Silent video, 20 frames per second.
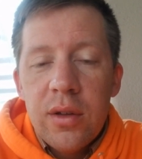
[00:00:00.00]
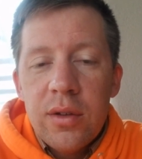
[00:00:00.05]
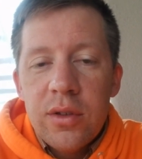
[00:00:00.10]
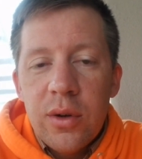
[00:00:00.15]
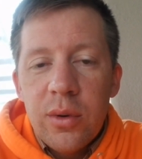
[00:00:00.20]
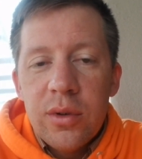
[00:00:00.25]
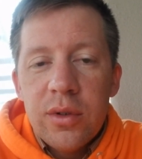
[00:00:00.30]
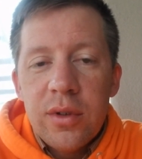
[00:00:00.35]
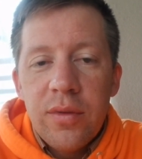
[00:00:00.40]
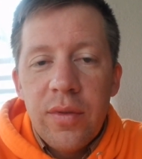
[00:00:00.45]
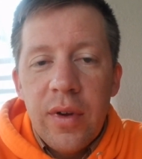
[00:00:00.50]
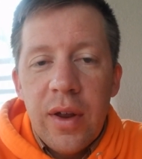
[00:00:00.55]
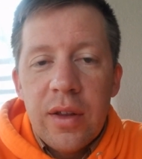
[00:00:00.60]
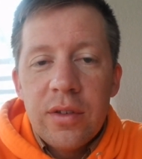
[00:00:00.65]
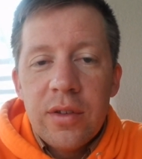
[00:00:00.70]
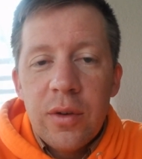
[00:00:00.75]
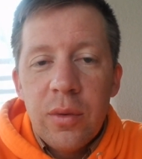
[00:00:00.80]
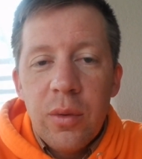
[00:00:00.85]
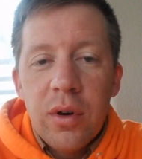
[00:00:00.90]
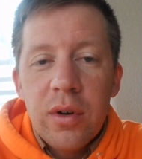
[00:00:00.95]
always a
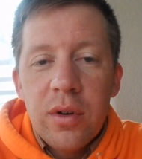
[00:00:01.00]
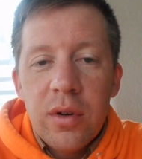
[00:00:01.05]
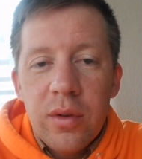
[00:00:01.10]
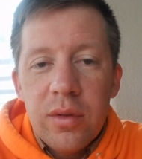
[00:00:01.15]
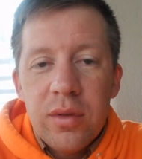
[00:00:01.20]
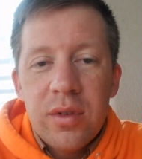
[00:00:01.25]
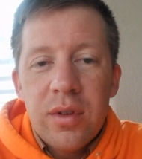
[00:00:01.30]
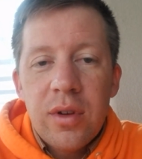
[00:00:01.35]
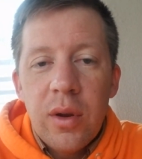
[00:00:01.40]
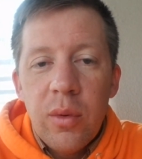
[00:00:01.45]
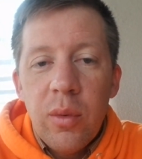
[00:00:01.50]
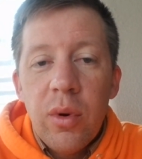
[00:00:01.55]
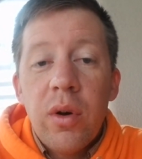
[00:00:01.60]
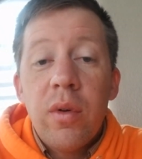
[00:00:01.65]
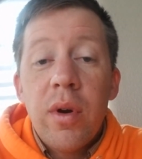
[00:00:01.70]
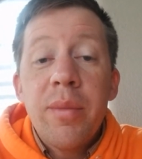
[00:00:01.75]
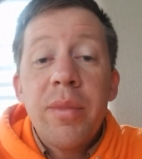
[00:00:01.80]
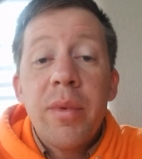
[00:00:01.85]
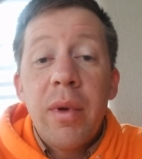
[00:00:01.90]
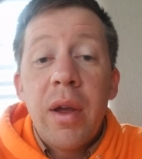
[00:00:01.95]
fancy word. It would have
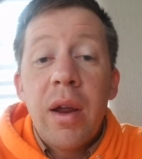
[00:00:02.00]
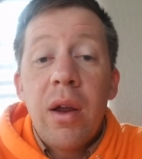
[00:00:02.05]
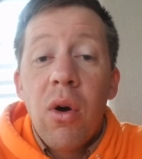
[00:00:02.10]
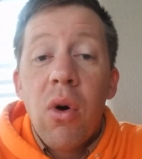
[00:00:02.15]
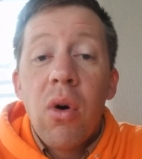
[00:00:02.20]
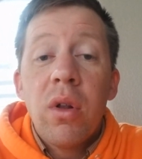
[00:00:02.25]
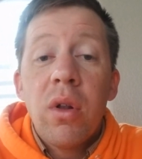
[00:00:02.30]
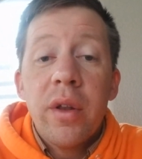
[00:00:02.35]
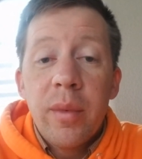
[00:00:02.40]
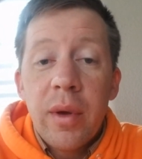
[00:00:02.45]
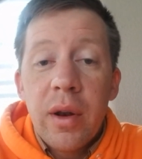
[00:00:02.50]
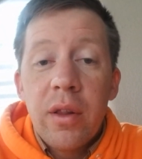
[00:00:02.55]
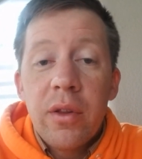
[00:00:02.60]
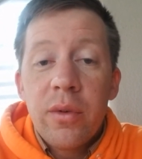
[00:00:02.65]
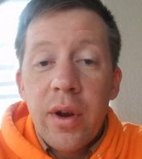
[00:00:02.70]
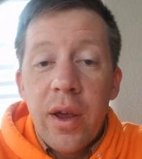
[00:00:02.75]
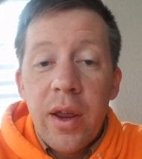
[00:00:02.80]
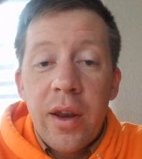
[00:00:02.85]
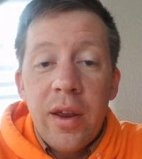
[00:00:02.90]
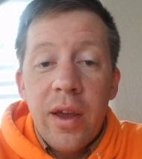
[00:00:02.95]
ripped a big hole in the middle of the
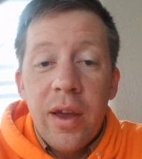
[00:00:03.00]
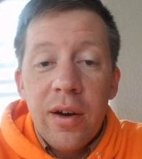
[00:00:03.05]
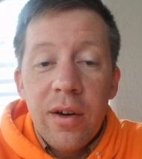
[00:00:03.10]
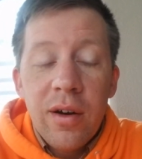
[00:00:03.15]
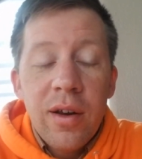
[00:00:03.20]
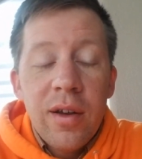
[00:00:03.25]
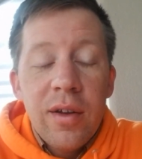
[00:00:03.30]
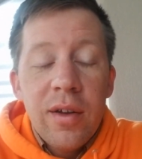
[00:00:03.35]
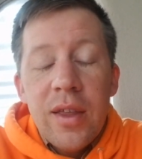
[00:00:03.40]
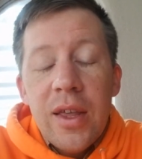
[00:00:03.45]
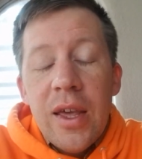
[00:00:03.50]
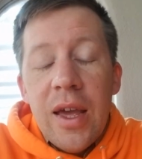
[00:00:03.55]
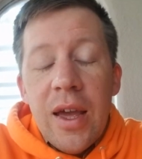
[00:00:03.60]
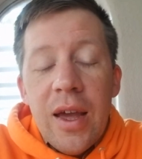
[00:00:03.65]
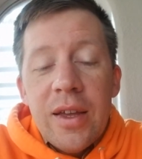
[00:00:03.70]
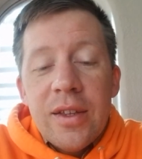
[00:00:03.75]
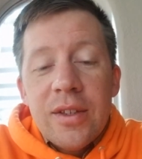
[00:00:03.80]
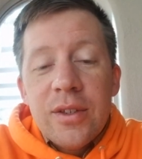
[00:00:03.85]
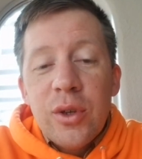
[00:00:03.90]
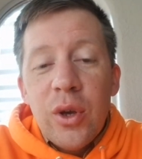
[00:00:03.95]
radiator.
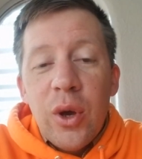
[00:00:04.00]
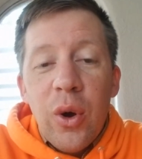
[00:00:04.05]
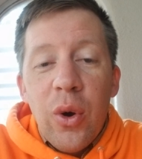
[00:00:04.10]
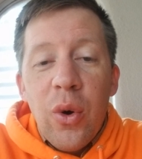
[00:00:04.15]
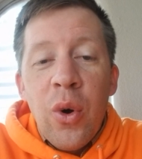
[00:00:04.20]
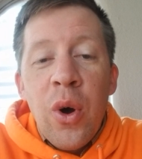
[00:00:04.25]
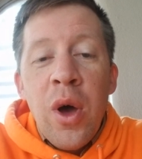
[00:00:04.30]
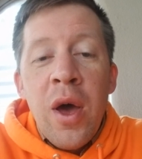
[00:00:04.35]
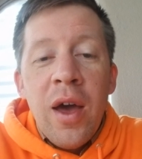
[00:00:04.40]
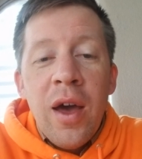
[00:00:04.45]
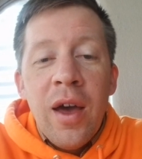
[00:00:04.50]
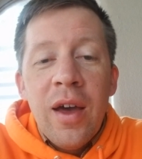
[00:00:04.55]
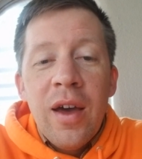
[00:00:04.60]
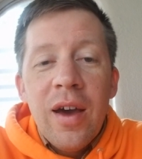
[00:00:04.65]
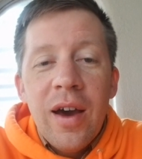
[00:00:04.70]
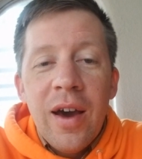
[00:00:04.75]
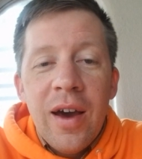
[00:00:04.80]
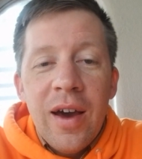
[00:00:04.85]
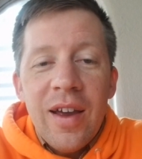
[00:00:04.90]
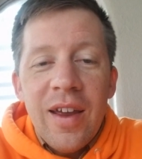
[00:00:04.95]
So
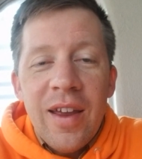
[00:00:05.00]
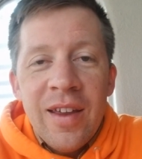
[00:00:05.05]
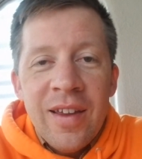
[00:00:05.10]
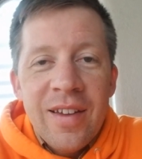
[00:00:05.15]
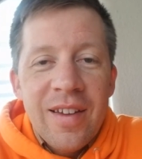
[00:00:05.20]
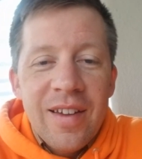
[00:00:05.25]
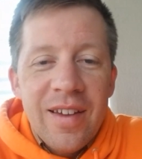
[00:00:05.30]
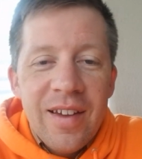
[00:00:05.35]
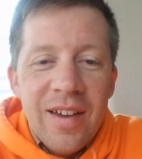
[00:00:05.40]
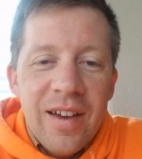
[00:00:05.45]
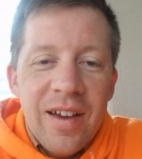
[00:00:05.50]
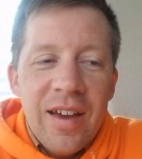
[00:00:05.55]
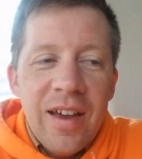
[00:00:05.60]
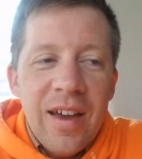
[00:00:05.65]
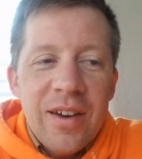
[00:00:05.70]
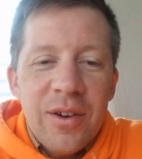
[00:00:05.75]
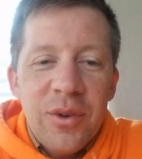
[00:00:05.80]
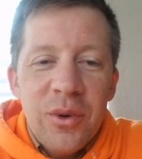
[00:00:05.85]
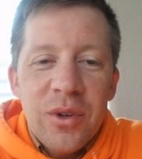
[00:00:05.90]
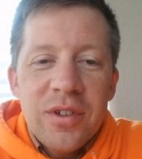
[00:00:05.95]
I
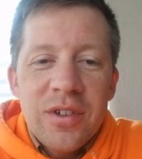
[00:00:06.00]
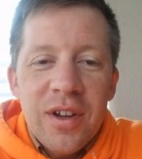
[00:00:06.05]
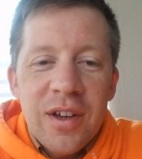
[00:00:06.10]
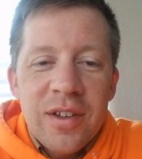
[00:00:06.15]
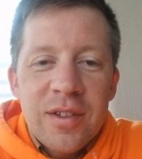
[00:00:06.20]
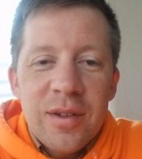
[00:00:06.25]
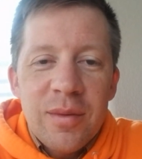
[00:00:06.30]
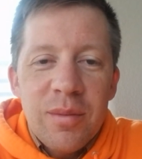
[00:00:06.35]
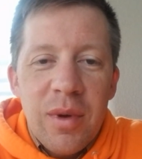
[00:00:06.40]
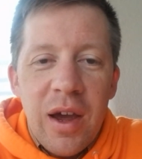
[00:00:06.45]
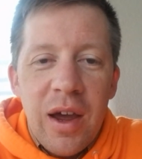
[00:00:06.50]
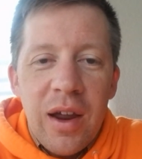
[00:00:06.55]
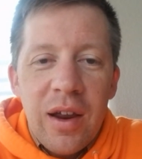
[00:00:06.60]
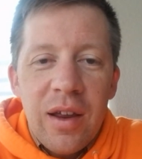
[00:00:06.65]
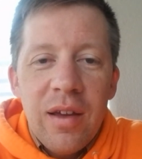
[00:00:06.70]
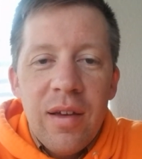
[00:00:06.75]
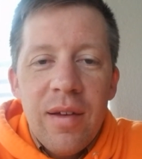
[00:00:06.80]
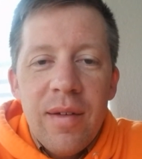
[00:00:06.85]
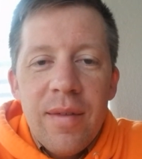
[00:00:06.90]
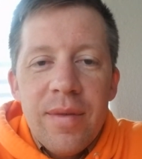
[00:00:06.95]
had to adjust it
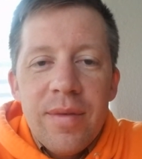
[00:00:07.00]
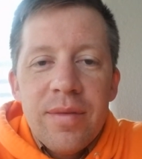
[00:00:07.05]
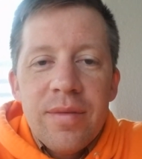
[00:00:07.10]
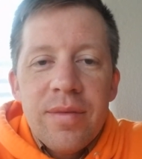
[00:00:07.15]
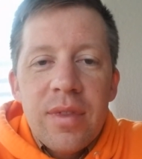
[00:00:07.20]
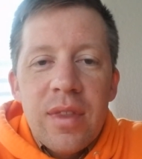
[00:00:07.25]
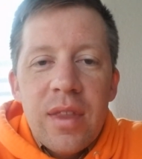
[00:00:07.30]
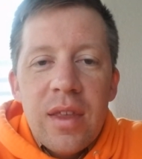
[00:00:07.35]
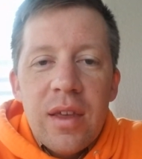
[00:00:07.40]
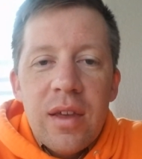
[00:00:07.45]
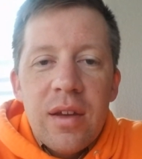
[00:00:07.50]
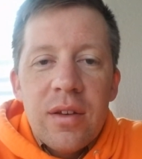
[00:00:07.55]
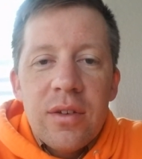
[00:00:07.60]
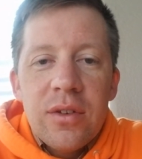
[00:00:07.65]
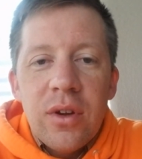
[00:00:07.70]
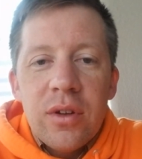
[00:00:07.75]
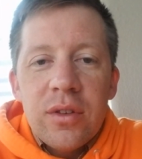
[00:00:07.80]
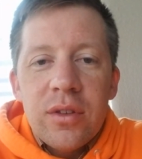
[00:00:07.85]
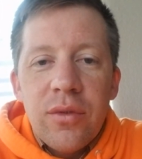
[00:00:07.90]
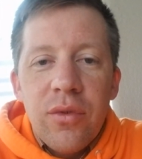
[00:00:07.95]
back.
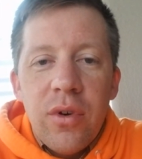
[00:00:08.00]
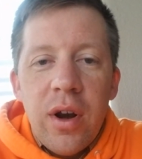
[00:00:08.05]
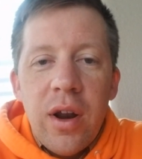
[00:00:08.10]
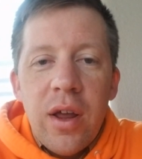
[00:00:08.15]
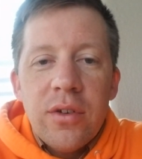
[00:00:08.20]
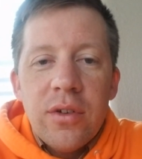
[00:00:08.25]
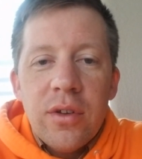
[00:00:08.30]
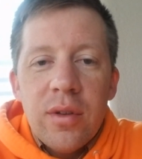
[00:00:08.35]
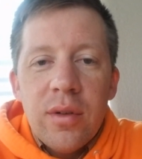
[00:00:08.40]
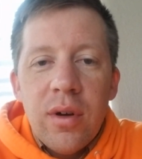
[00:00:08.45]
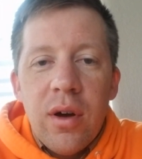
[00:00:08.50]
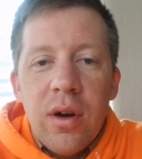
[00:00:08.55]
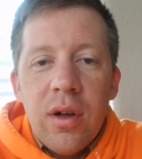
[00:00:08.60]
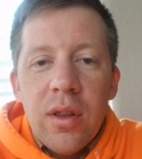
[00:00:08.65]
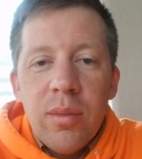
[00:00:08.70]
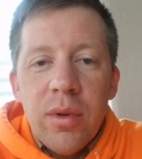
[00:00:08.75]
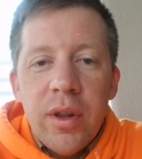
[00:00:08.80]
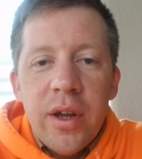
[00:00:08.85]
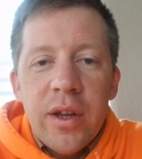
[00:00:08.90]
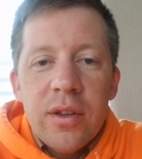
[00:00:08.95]
Took the front edge of all
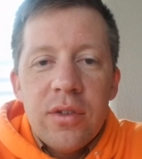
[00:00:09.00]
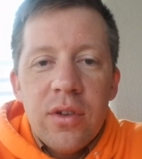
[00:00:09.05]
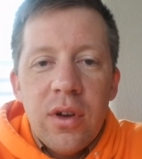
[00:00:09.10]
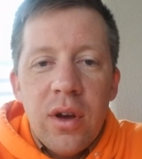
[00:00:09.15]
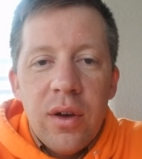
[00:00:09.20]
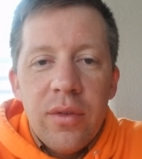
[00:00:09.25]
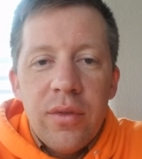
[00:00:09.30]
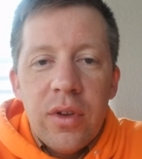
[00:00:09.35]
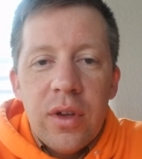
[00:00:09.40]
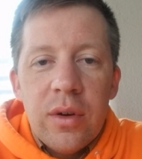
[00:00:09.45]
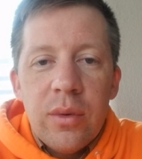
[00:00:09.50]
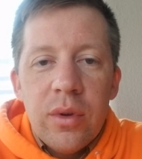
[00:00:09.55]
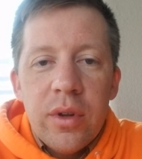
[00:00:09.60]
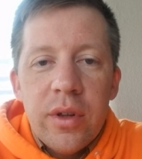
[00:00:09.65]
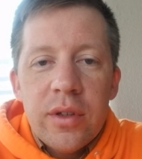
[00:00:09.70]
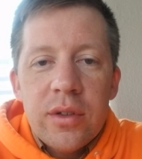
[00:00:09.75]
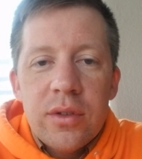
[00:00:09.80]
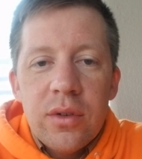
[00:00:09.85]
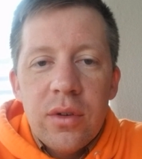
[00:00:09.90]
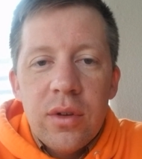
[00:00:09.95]
the blades off
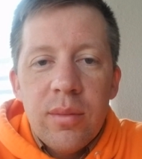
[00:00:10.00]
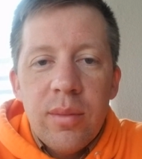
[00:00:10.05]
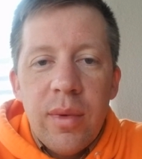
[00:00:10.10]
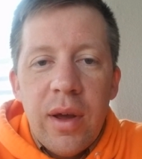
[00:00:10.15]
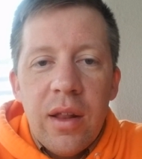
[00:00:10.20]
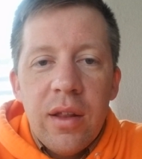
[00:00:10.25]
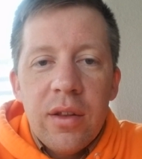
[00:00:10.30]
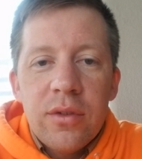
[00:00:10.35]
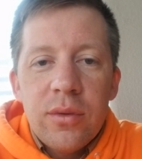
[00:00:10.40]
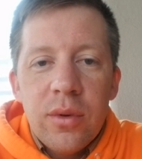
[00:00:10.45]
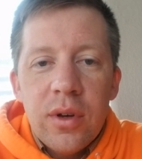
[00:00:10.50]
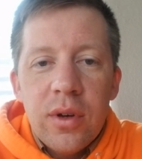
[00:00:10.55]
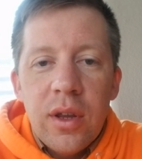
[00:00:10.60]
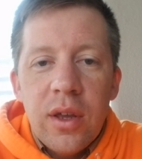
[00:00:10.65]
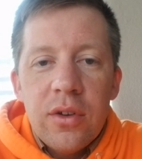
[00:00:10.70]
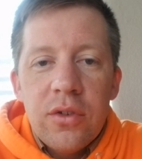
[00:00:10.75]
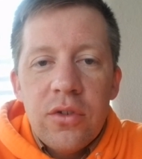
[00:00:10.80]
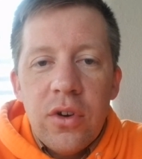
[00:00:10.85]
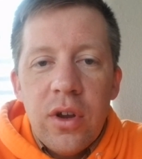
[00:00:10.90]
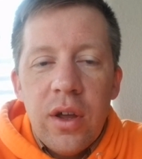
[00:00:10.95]
equally so the balance wouldn't
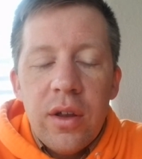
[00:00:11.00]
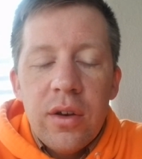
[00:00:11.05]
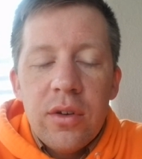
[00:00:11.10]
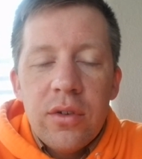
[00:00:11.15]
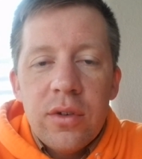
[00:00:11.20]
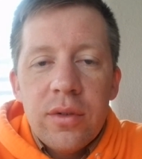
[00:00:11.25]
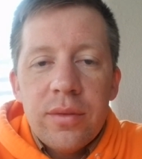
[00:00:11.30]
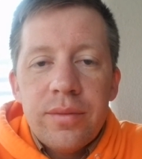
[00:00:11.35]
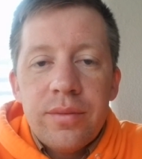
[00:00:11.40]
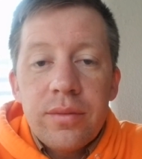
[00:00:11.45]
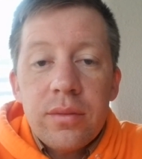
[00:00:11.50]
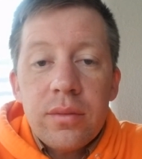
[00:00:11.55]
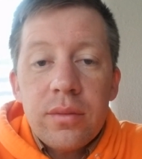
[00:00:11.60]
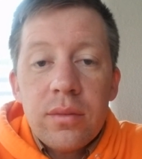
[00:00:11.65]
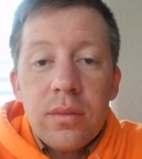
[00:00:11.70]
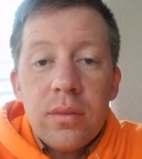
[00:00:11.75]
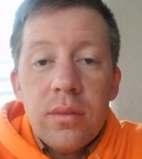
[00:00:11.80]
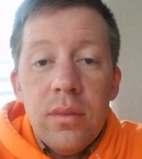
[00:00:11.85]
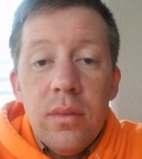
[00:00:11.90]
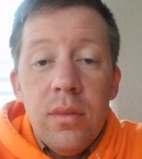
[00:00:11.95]
get changed.
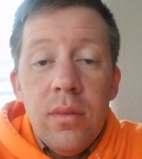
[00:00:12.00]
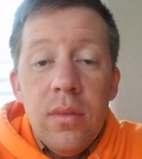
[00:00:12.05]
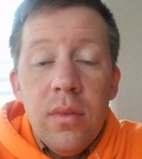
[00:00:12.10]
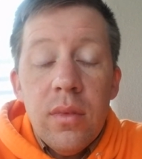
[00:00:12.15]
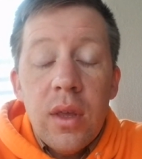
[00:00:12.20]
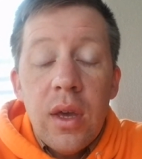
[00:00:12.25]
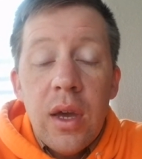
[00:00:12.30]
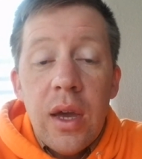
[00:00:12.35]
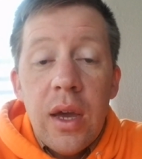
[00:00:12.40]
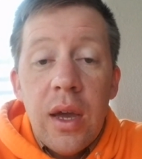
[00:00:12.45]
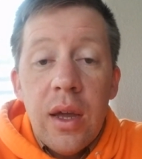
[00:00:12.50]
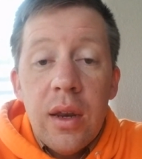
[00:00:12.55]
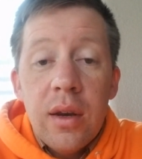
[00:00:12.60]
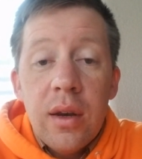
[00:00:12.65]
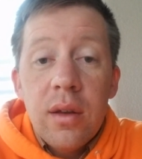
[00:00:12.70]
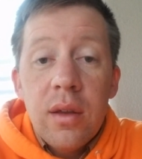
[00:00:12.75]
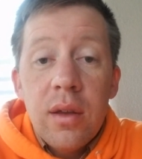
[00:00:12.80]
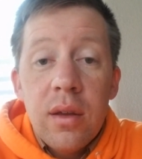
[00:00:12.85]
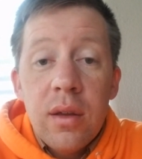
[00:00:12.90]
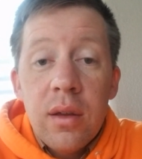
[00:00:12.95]

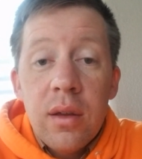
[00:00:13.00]
And